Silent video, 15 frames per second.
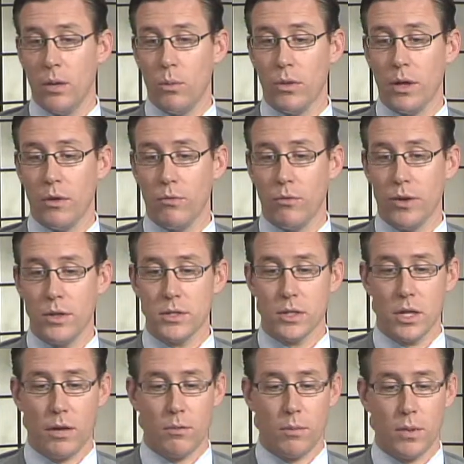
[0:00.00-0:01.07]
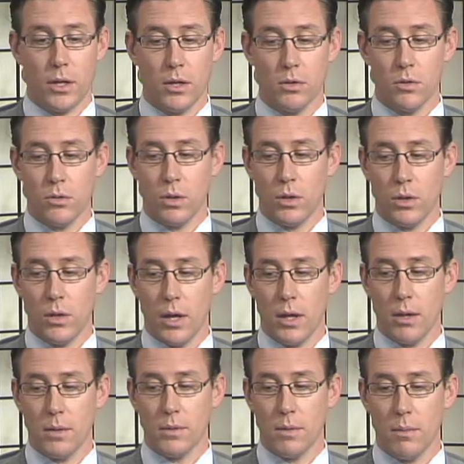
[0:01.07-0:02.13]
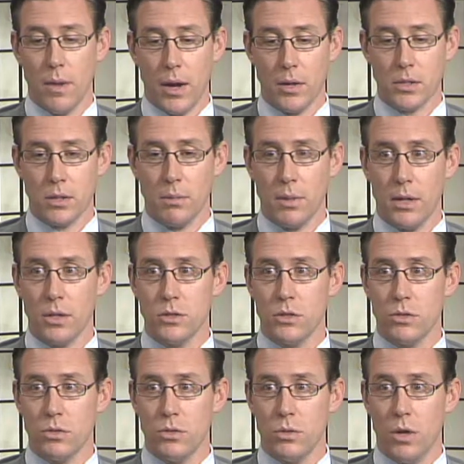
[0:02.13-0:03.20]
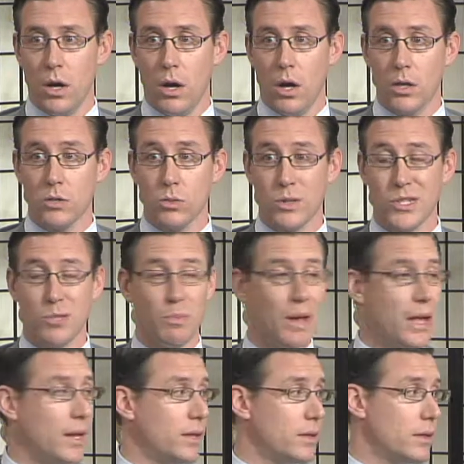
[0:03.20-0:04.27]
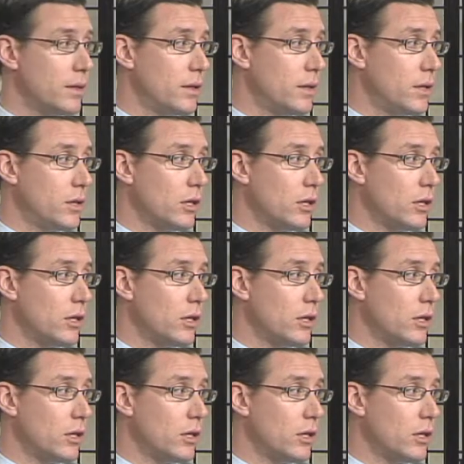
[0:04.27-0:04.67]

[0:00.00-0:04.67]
with our friends in government, and the mayor's committed to also expanding the